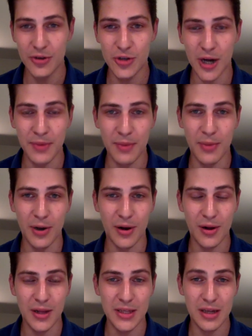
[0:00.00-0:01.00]
Drop the
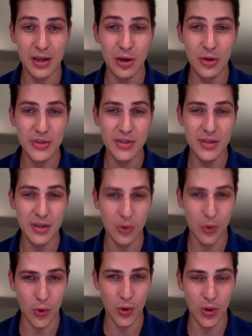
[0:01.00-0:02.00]
ball as close to the
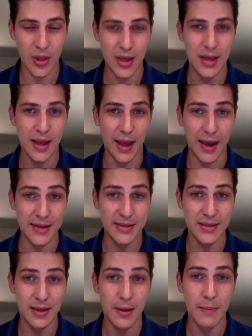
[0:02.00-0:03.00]
hole
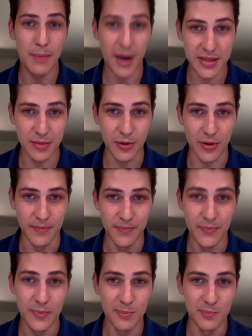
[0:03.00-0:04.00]
as possible.
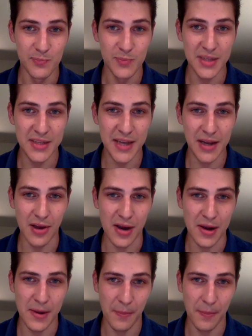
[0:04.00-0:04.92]
Let's take a look.